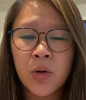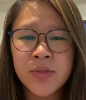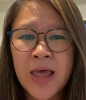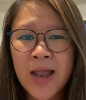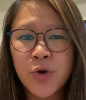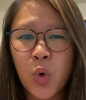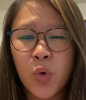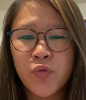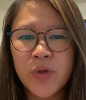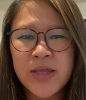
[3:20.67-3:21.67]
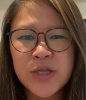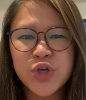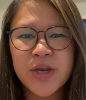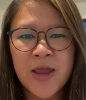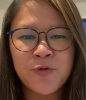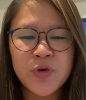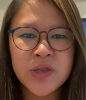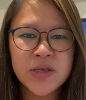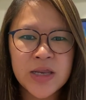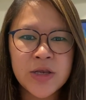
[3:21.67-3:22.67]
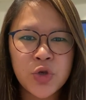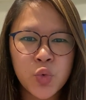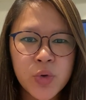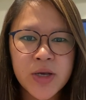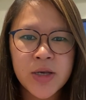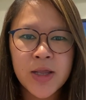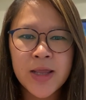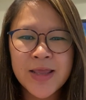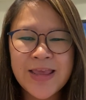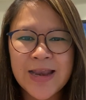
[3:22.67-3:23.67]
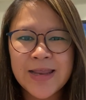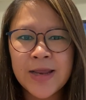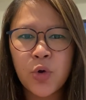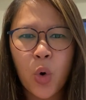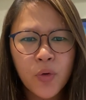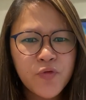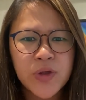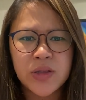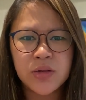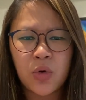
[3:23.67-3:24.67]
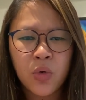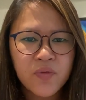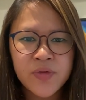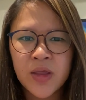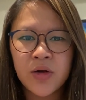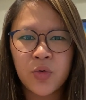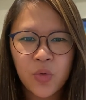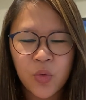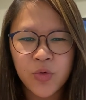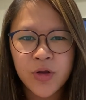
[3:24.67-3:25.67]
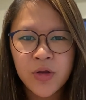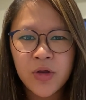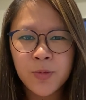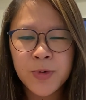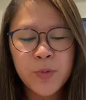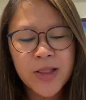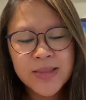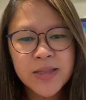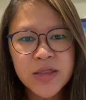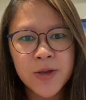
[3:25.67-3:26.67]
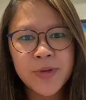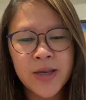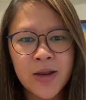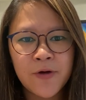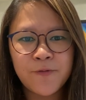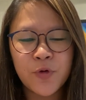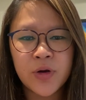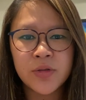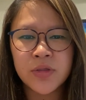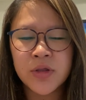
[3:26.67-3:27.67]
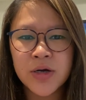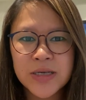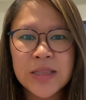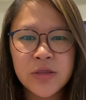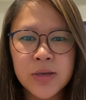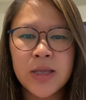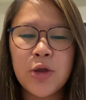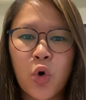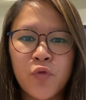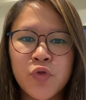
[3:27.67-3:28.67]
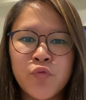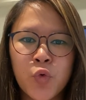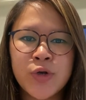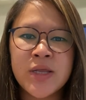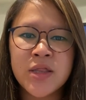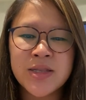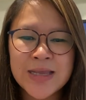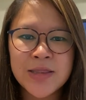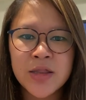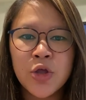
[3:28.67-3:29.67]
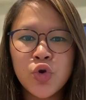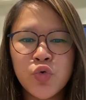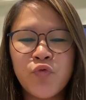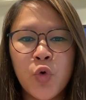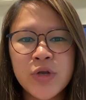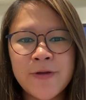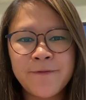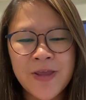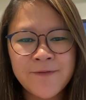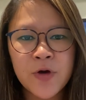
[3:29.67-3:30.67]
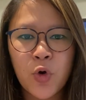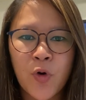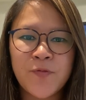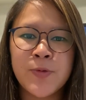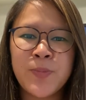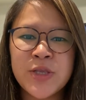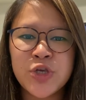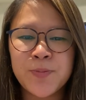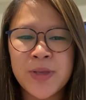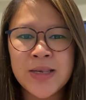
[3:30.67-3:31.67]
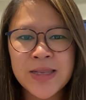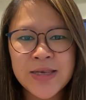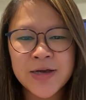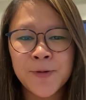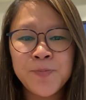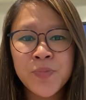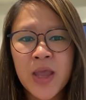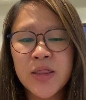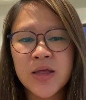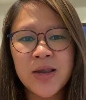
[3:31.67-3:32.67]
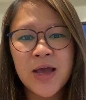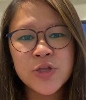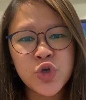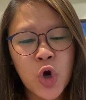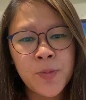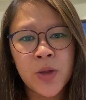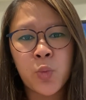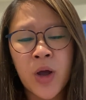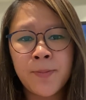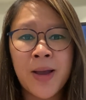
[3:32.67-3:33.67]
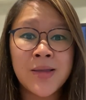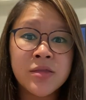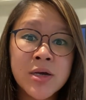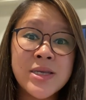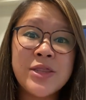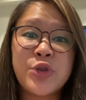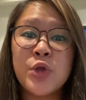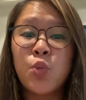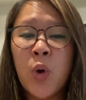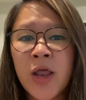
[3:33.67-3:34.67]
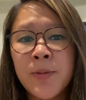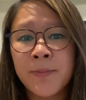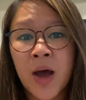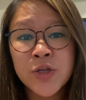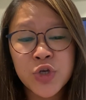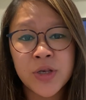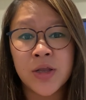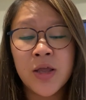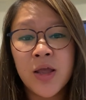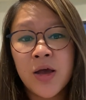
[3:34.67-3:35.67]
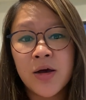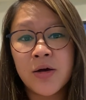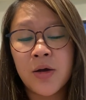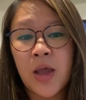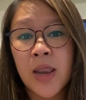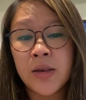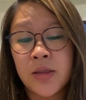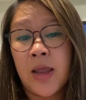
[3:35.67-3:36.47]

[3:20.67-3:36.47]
that of each and every state unit getting an office of their own. But well, that seemed enough for 33 of the voting states to vote in favor of the BJP leader, as Kalyan Chaubey won by a 33-1 margin. And